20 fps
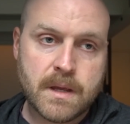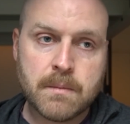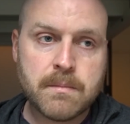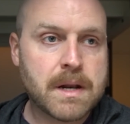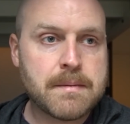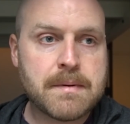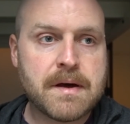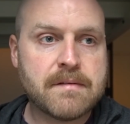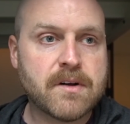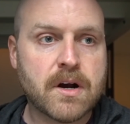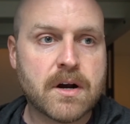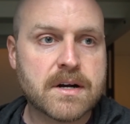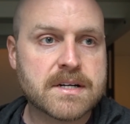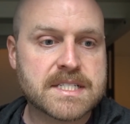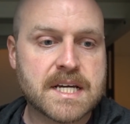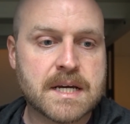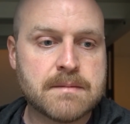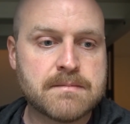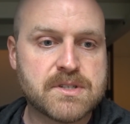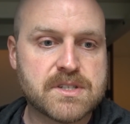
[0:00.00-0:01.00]
but I'm having a hard
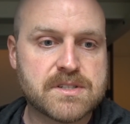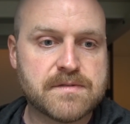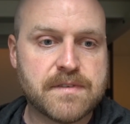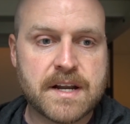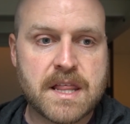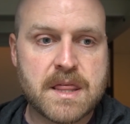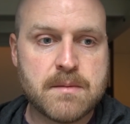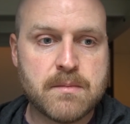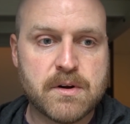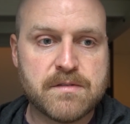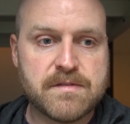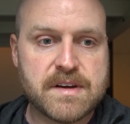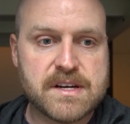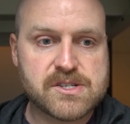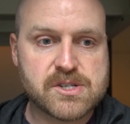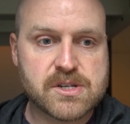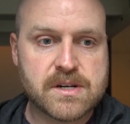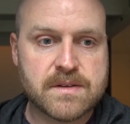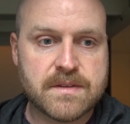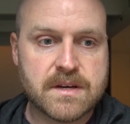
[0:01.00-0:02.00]
time just finding the
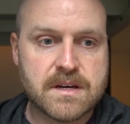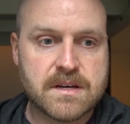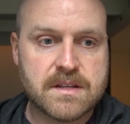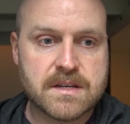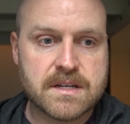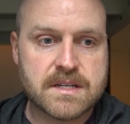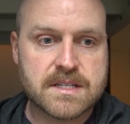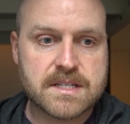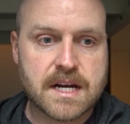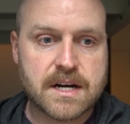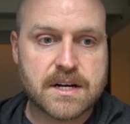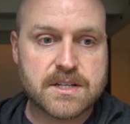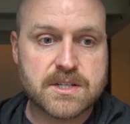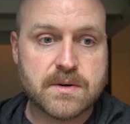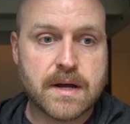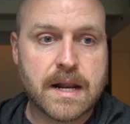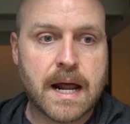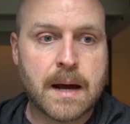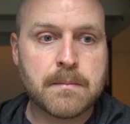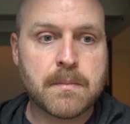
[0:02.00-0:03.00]
motivation and the, the desire to
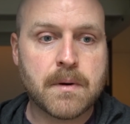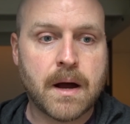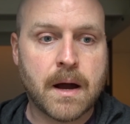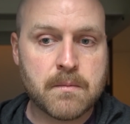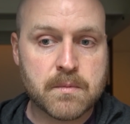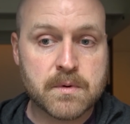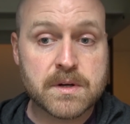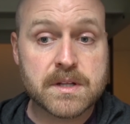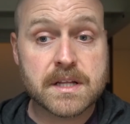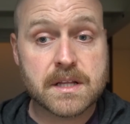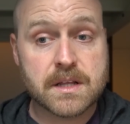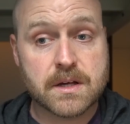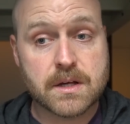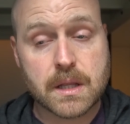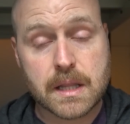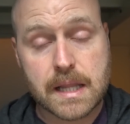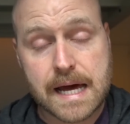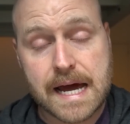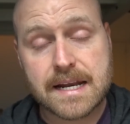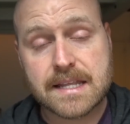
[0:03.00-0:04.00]
do it. I'm, I'm really
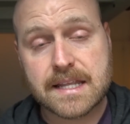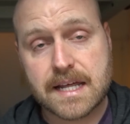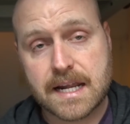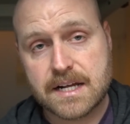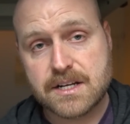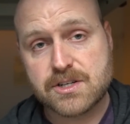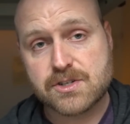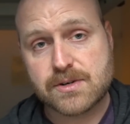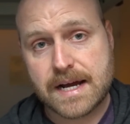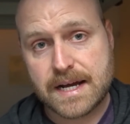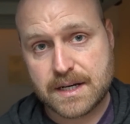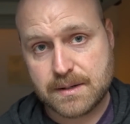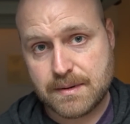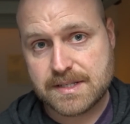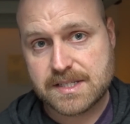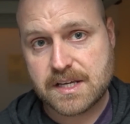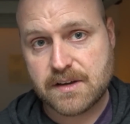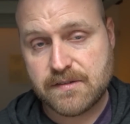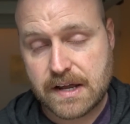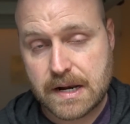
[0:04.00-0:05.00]
glad that I dragged
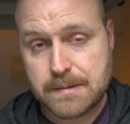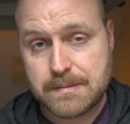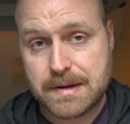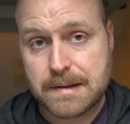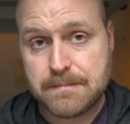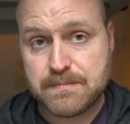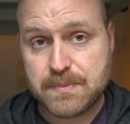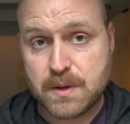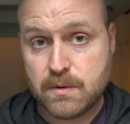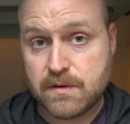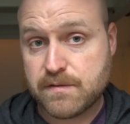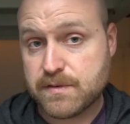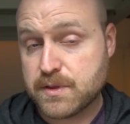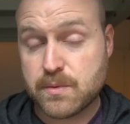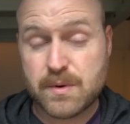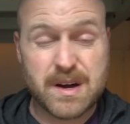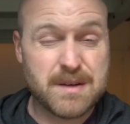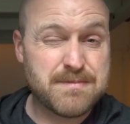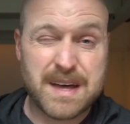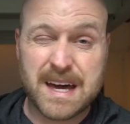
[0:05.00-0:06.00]
myself out of bed and went for the
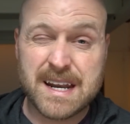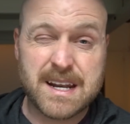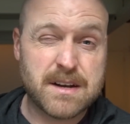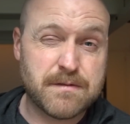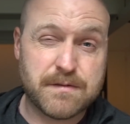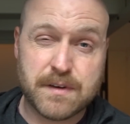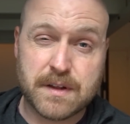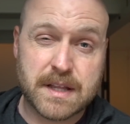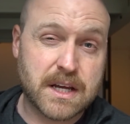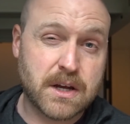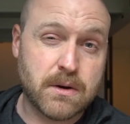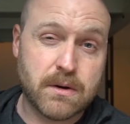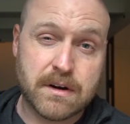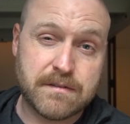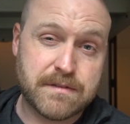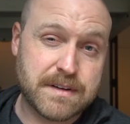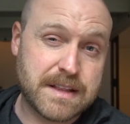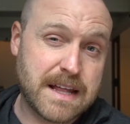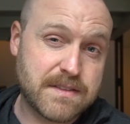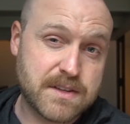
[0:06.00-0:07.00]
run. I didn't feel like going
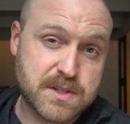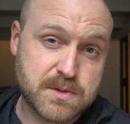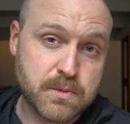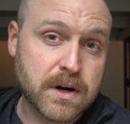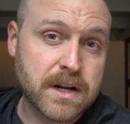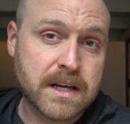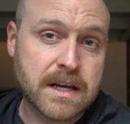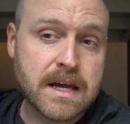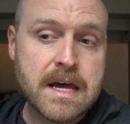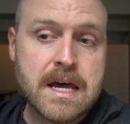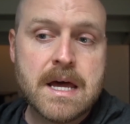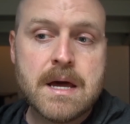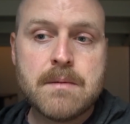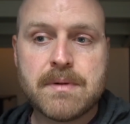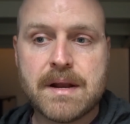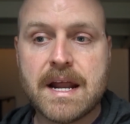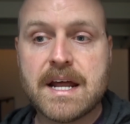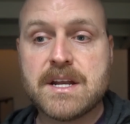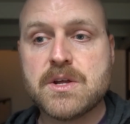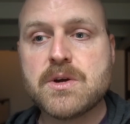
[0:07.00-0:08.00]
for that this morning,
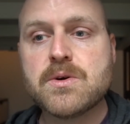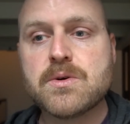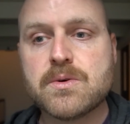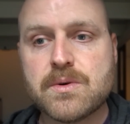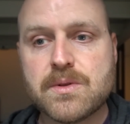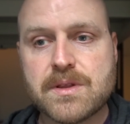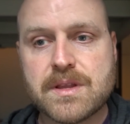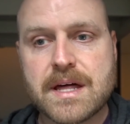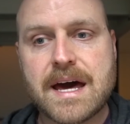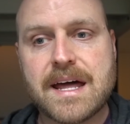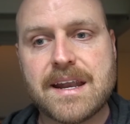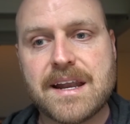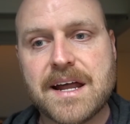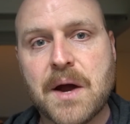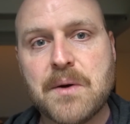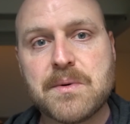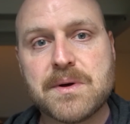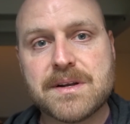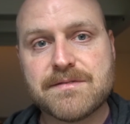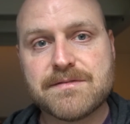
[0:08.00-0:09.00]
but I knew that
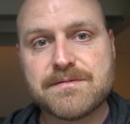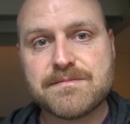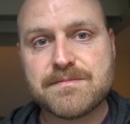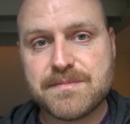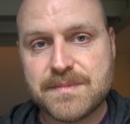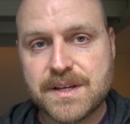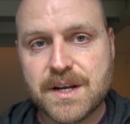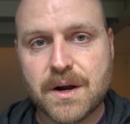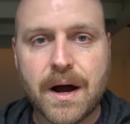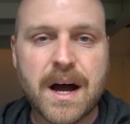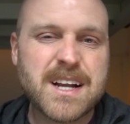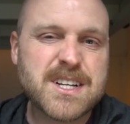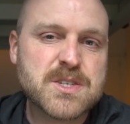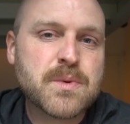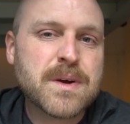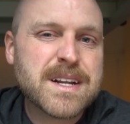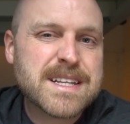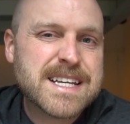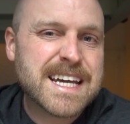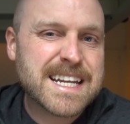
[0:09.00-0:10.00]
I would have, you know, I just
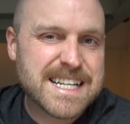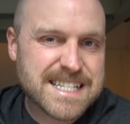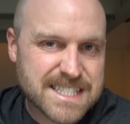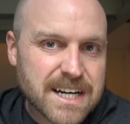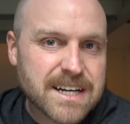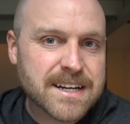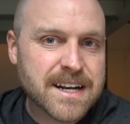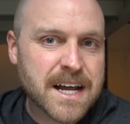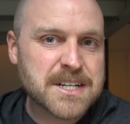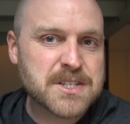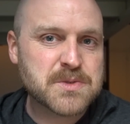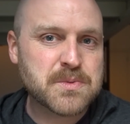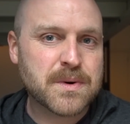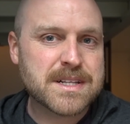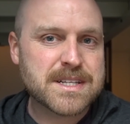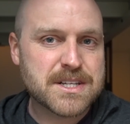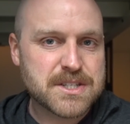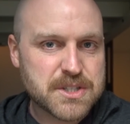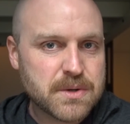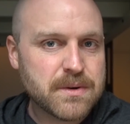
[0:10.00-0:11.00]
wanted to get it done. I just
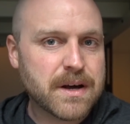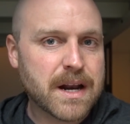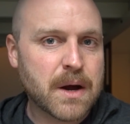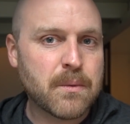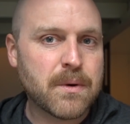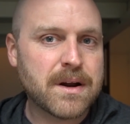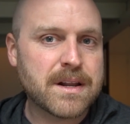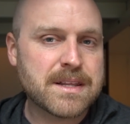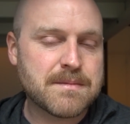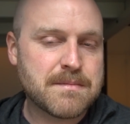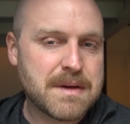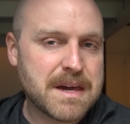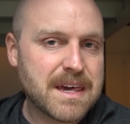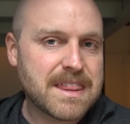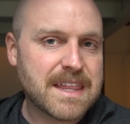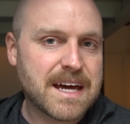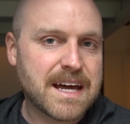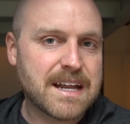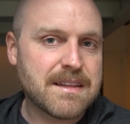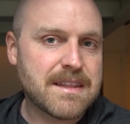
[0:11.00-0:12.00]
wanted to do it. I wanted to
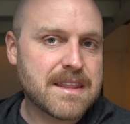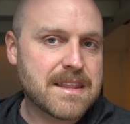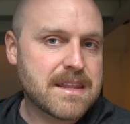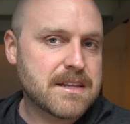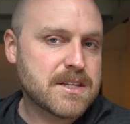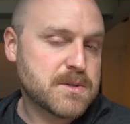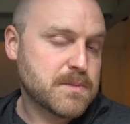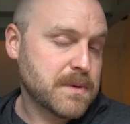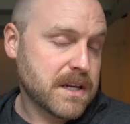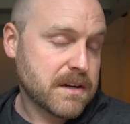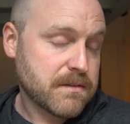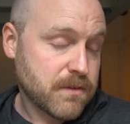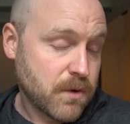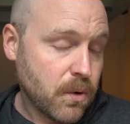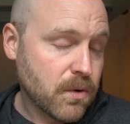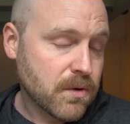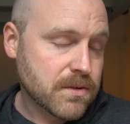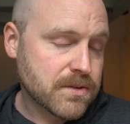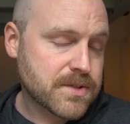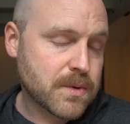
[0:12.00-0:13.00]
make that, speaking of
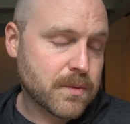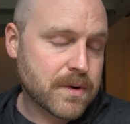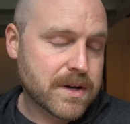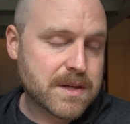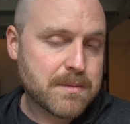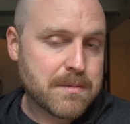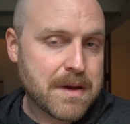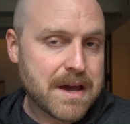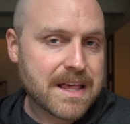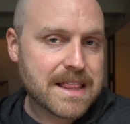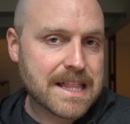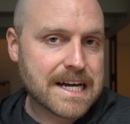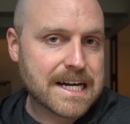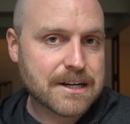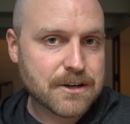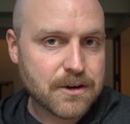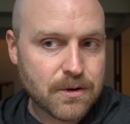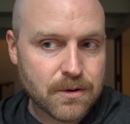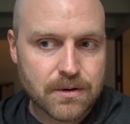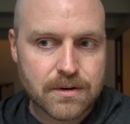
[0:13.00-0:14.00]
goals, I wanted to make
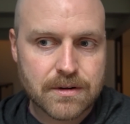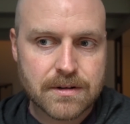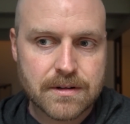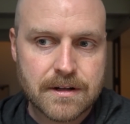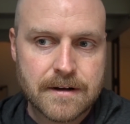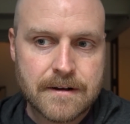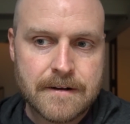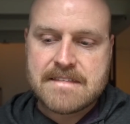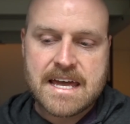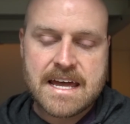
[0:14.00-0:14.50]
that goal.